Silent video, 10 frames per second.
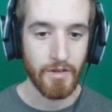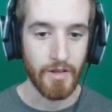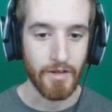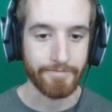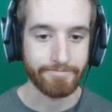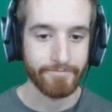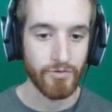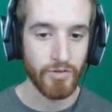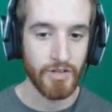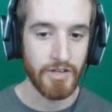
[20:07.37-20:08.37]
yeah,
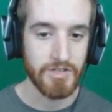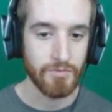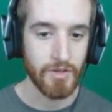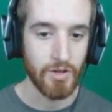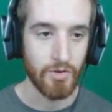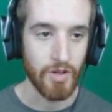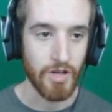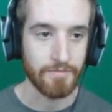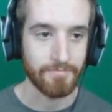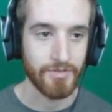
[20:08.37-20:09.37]
really needs to reload a lot.